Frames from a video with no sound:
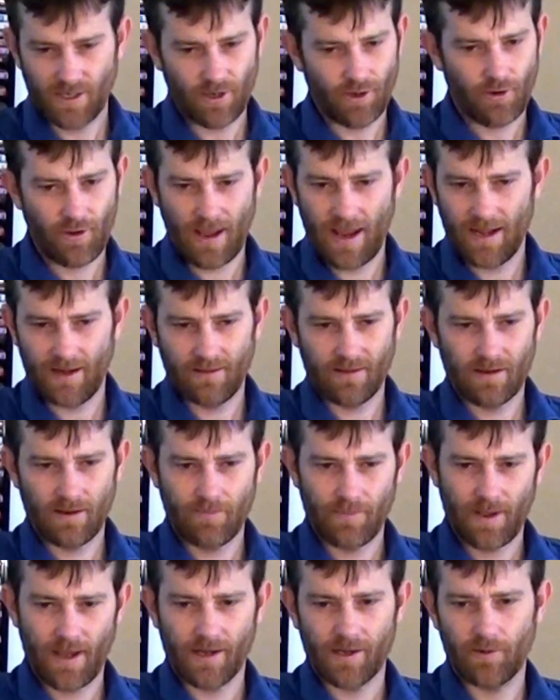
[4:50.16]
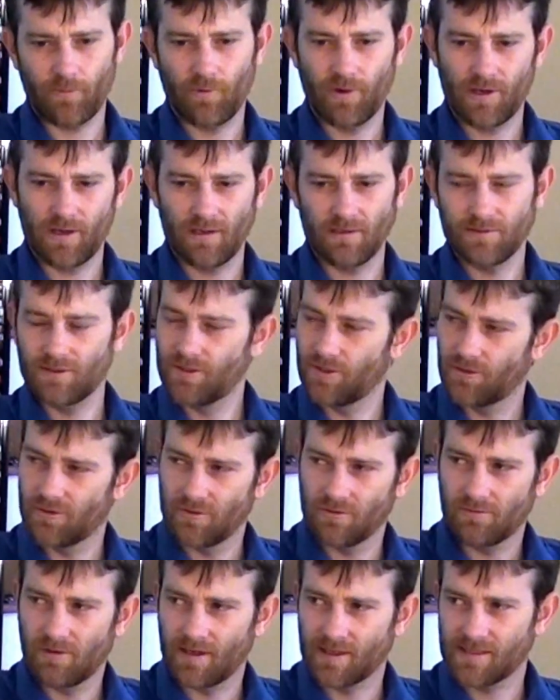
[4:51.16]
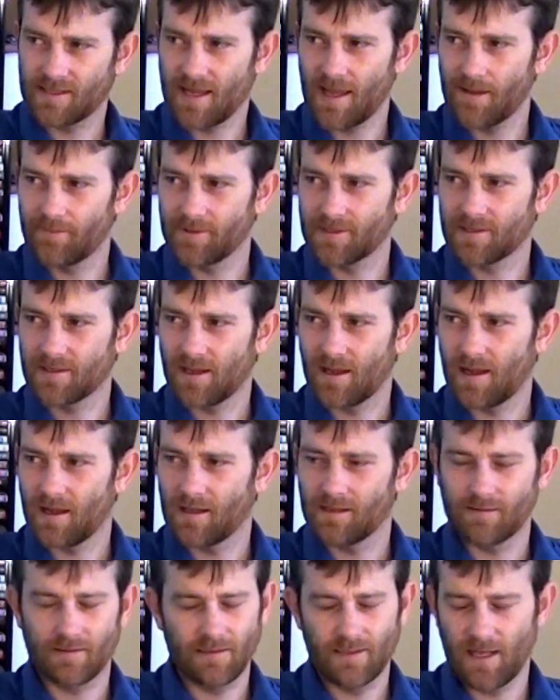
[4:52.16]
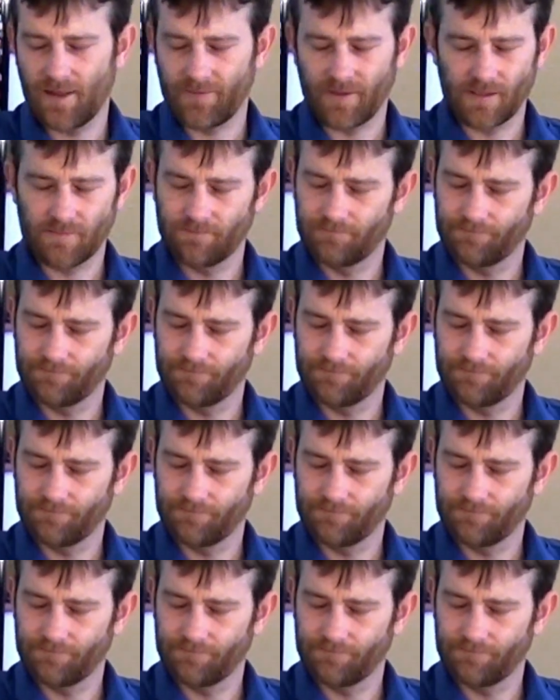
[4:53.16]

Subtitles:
We don't know anything about it, what it'll do, what its habits are, nothing.